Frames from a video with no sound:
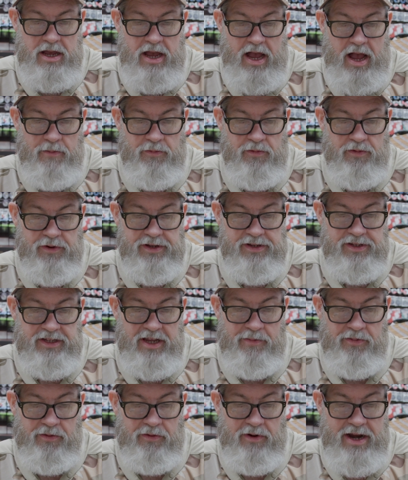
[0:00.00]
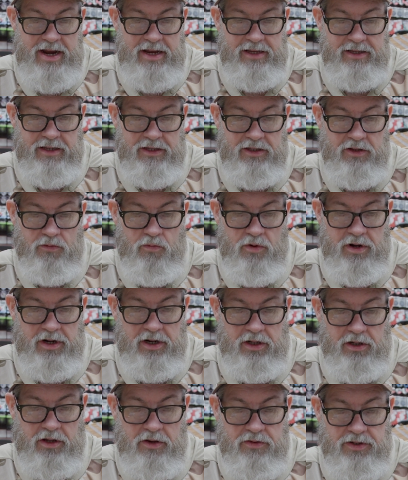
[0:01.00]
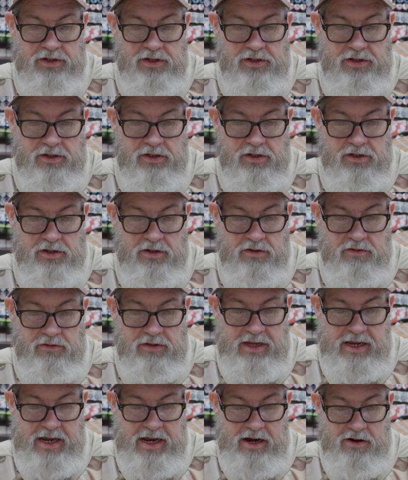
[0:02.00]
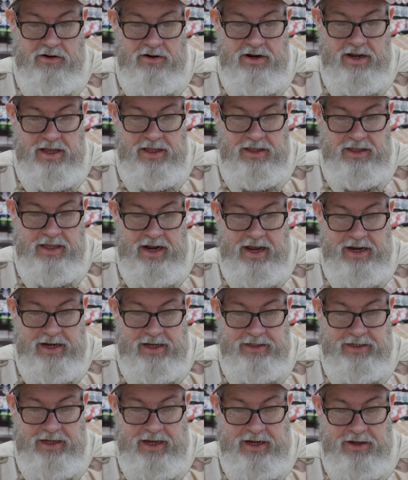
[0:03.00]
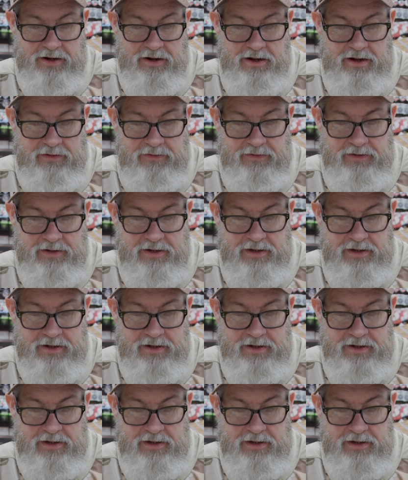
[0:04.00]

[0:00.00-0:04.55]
I'm going to separate the one closest to the area that I can take it off.